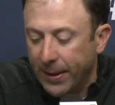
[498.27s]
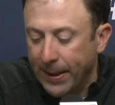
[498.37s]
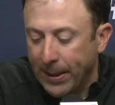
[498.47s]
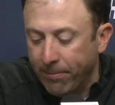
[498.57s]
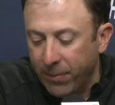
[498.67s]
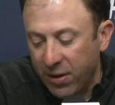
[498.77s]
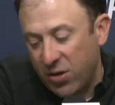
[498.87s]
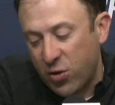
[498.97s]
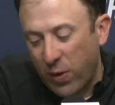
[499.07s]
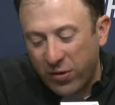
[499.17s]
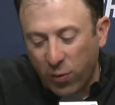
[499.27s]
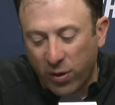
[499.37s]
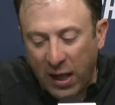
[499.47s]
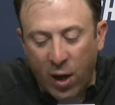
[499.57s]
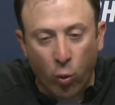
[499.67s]
and there just
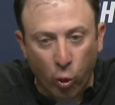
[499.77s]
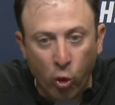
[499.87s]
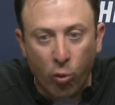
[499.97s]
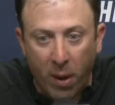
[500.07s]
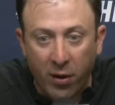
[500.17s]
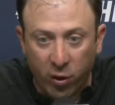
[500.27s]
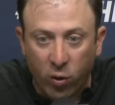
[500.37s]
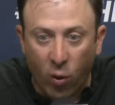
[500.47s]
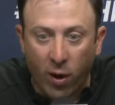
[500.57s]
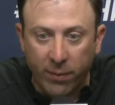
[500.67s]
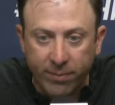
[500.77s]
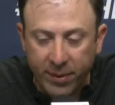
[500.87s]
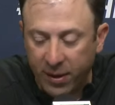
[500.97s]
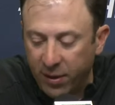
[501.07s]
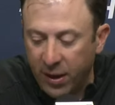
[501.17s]
wasn't a lot of room on the court,
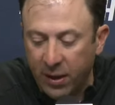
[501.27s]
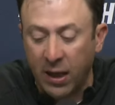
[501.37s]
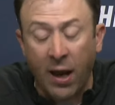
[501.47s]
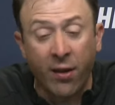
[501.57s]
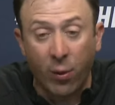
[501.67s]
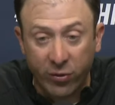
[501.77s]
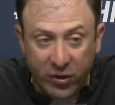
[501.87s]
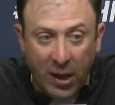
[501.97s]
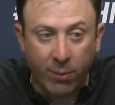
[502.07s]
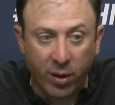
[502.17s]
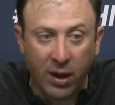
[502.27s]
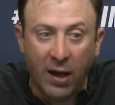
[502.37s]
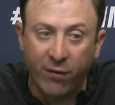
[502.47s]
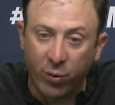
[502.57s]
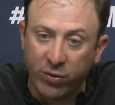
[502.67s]
and a lot of that was them, but a
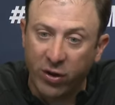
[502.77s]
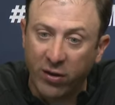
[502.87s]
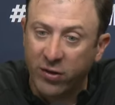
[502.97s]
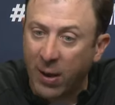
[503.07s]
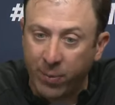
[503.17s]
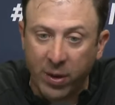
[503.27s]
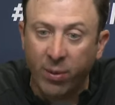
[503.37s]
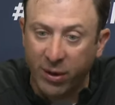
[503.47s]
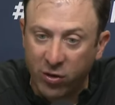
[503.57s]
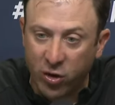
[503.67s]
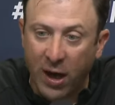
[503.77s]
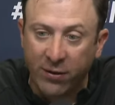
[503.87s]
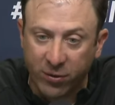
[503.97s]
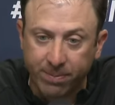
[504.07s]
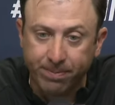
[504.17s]
lot of it was us not being able to hit
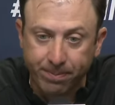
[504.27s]
shots.